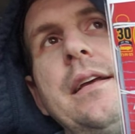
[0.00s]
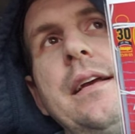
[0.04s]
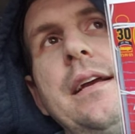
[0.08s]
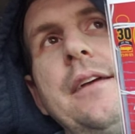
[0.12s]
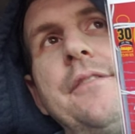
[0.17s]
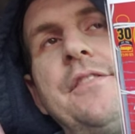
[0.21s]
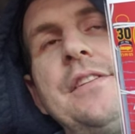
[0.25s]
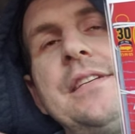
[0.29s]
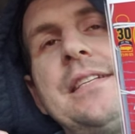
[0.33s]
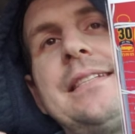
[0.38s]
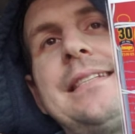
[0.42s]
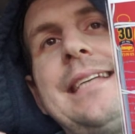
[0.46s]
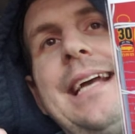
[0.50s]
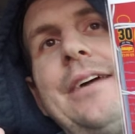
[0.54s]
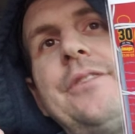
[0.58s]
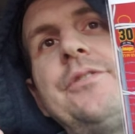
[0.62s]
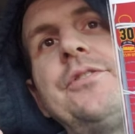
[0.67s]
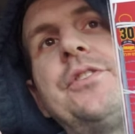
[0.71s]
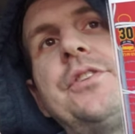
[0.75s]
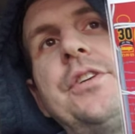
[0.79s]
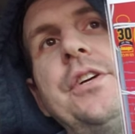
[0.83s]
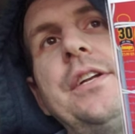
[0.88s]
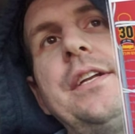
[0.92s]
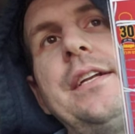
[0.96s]
If this
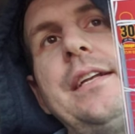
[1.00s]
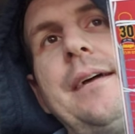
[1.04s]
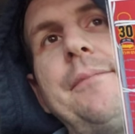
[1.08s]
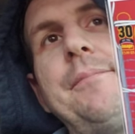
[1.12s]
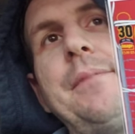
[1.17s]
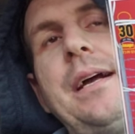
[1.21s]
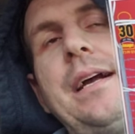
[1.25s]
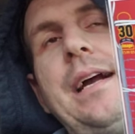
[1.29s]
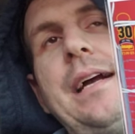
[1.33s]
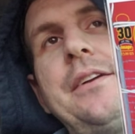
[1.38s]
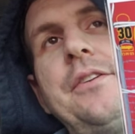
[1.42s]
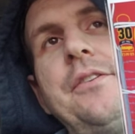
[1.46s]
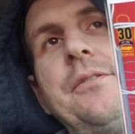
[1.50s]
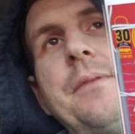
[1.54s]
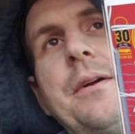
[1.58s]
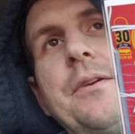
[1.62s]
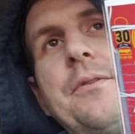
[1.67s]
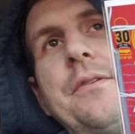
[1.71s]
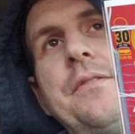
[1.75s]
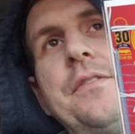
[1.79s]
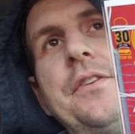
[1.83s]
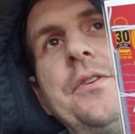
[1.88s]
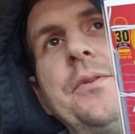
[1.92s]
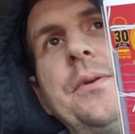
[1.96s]
sounds good, and I'm not
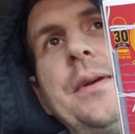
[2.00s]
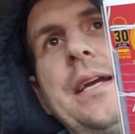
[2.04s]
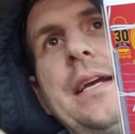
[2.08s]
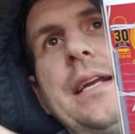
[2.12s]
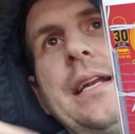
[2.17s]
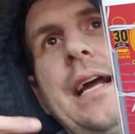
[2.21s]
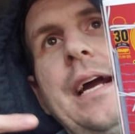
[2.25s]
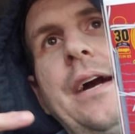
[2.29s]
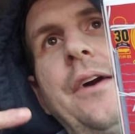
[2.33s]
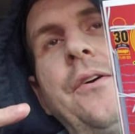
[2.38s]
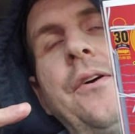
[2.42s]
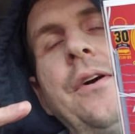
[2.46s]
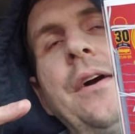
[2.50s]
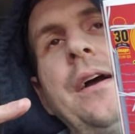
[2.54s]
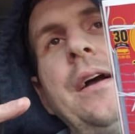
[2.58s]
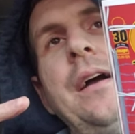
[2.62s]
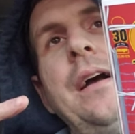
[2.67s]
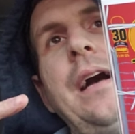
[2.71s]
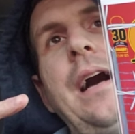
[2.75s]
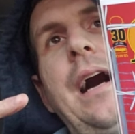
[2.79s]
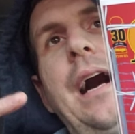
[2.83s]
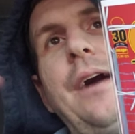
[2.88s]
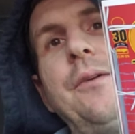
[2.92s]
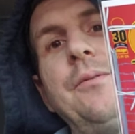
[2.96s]
reviewing it now,
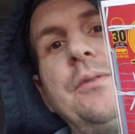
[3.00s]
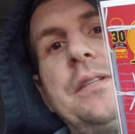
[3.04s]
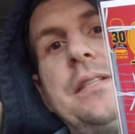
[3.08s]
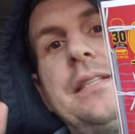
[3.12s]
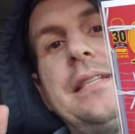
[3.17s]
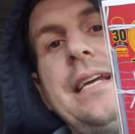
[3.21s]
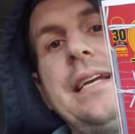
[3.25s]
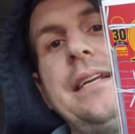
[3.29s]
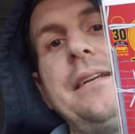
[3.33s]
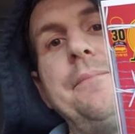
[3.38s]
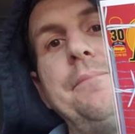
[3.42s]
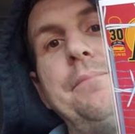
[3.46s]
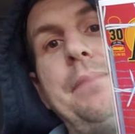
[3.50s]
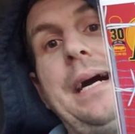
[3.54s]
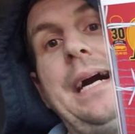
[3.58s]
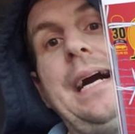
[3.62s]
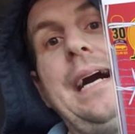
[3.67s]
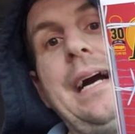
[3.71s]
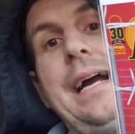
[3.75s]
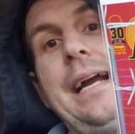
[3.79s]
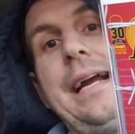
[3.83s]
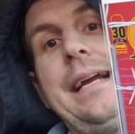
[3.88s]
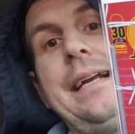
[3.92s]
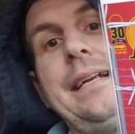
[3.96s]
I would say to
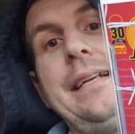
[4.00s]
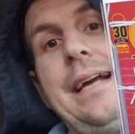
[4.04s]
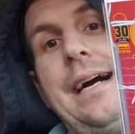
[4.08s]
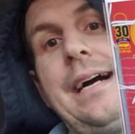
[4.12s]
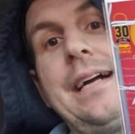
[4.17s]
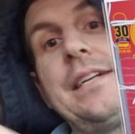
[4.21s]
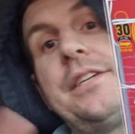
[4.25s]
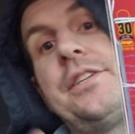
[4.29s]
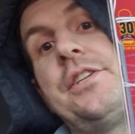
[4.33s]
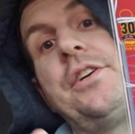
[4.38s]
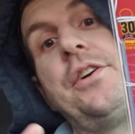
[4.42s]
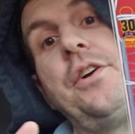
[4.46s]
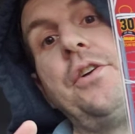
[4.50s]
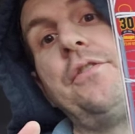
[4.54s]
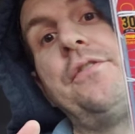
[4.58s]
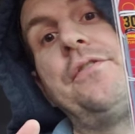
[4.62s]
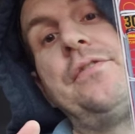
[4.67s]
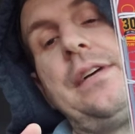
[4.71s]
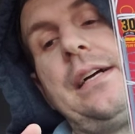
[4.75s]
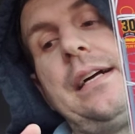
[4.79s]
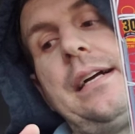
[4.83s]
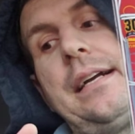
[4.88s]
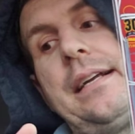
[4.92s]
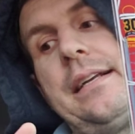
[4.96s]
buy, not to go
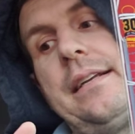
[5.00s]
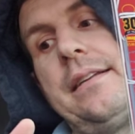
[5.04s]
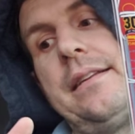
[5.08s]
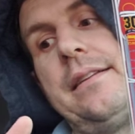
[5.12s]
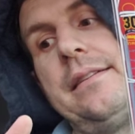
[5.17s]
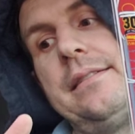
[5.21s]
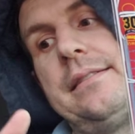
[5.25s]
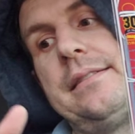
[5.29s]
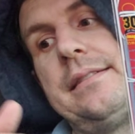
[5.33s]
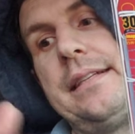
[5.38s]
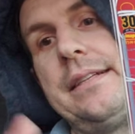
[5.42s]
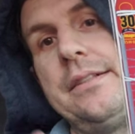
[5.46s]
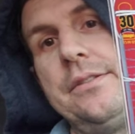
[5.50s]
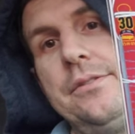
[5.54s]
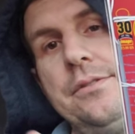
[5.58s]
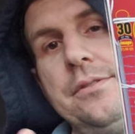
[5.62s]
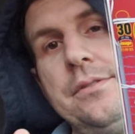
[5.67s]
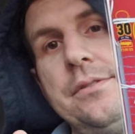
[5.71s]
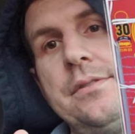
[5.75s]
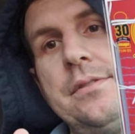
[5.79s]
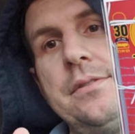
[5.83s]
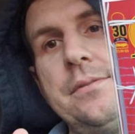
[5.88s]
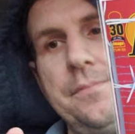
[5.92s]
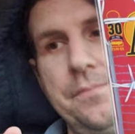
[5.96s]
find the
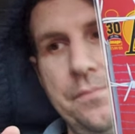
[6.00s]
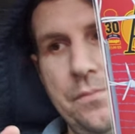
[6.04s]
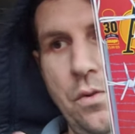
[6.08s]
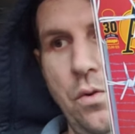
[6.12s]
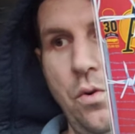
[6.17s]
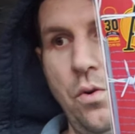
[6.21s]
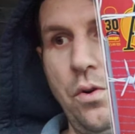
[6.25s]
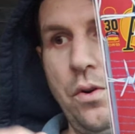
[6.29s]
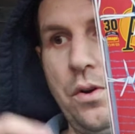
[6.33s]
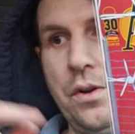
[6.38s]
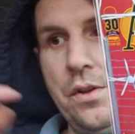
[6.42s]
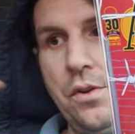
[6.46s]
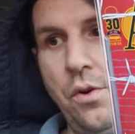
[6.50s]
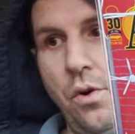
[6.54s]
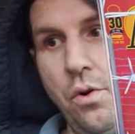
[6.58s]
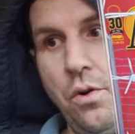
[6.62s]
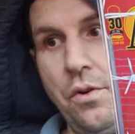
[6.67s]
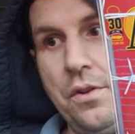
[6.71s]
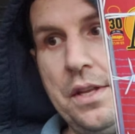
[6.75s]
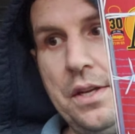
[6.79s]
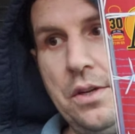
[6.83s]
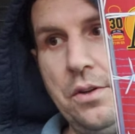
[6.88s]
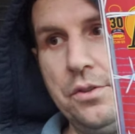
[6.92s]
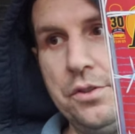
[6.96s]
singles or
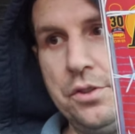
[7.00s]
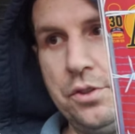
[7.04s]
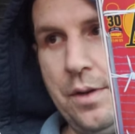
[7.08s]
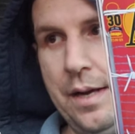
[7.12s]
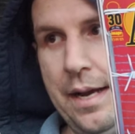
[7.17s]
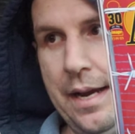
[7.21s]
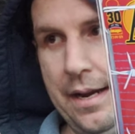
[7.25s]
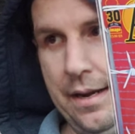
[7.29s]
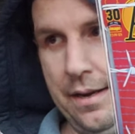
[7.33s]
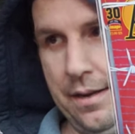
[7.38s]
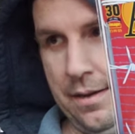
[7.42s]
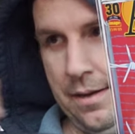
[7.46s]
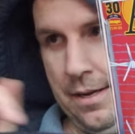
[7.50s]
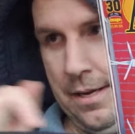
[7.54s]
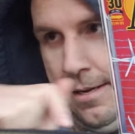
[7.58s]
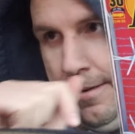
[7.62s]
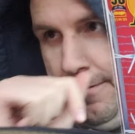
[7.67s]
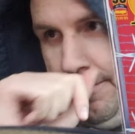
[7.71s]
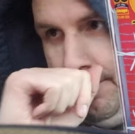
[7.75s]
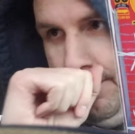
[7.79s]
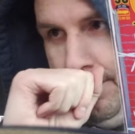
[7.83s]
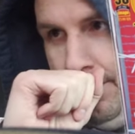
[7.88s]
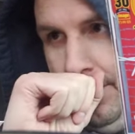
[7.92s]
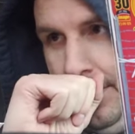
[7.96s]
the old trade.
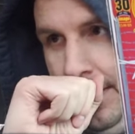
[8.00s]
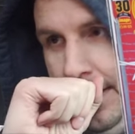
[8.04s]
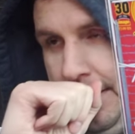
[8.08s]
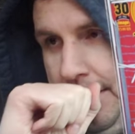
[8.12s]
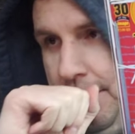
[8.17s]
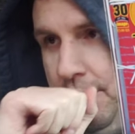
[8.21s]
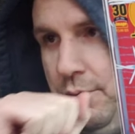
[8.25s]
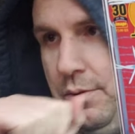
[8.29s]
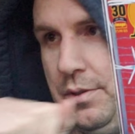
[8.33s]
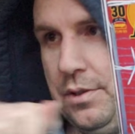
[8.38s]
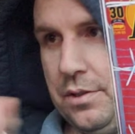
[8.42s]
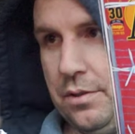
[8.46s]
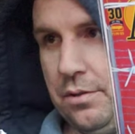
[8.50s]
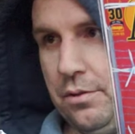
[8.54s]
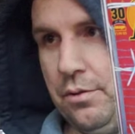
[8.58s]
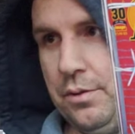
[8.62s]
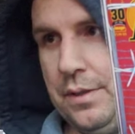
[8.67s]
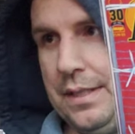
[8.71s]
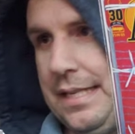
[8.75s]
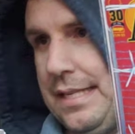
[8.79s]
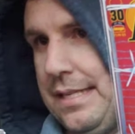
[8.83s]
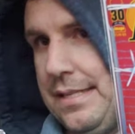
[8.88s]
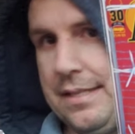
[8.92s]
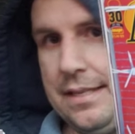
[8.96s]
Because it was through
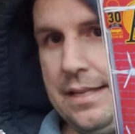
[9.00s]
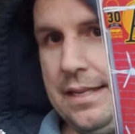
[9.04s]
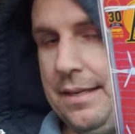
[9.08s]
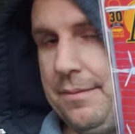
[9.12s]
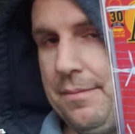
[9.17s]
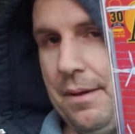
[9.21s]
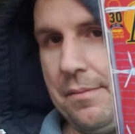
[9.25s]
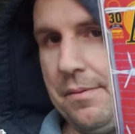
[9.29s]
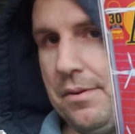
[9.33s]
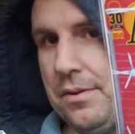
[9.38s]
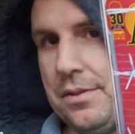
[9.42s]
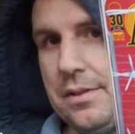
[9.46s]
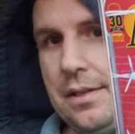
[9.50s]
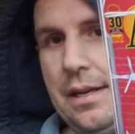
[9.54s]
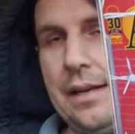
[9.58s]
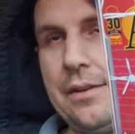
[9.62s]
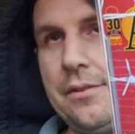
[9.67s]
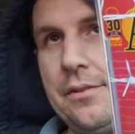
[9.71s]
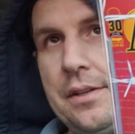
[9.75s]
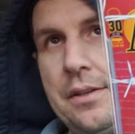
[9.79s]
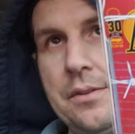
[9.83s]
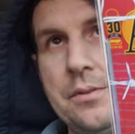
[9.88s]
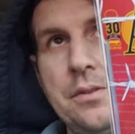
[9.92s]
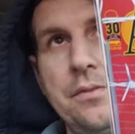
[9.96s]
DC, maybe it was, I
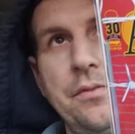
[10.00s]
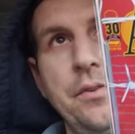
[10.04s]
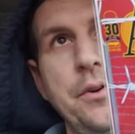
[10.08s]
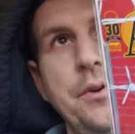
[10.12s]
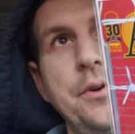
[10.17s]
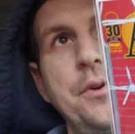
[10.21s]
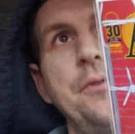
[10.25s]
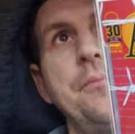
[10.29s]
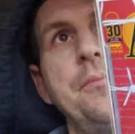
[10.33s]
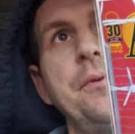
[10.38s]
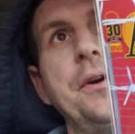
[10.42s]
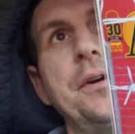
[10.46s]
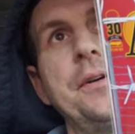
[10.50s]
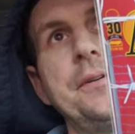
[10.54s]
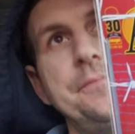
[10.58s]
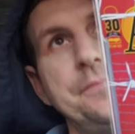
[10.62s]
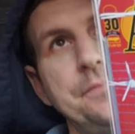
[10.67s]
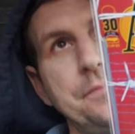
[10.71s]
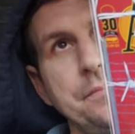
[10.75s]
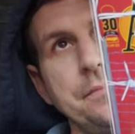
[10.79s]
don't think it was Vertigo book.